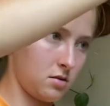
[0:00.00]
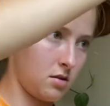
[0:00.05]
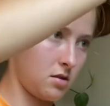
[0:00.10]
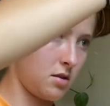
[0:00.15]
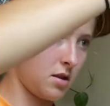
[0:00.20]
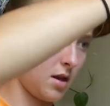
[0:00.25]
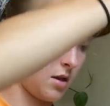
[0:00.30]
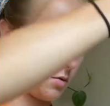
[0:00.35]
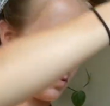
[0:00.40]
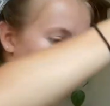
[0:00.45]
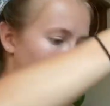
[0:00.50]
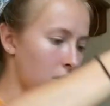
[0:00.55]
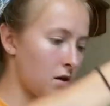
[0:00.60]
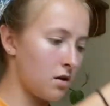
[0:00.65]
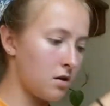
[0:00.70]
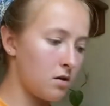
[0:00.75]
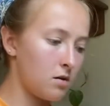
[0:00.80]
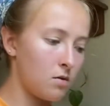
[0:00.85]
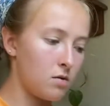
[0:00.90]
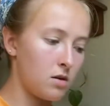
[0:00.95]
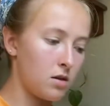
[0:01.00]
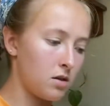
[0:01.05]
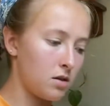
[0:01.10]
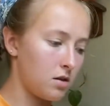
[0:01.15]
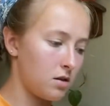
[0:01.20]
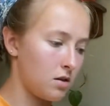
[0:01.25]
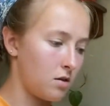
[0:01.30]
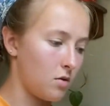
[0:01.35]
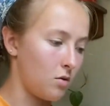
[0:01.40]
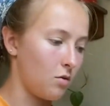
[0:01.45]
there we go.
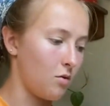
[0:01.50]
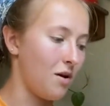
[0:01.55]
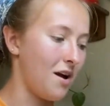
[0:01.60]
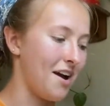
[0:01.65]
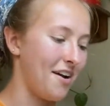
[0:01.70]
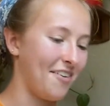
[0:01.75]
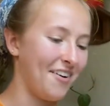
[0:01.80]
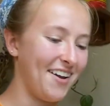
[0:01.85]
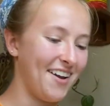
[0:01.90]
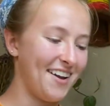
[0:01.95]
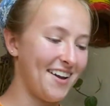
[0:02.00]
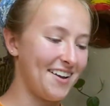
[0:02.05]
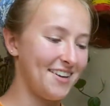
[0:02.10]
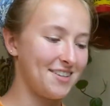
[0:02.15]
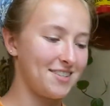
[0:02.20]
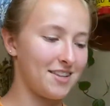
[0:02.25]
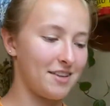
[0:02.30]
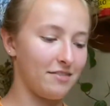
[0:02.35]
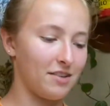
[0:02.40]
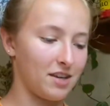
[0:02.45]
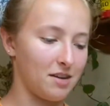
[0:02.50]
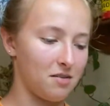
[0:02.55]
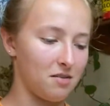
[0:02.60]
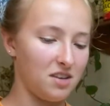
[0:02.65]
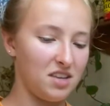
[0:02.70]
Wow, I just have like a,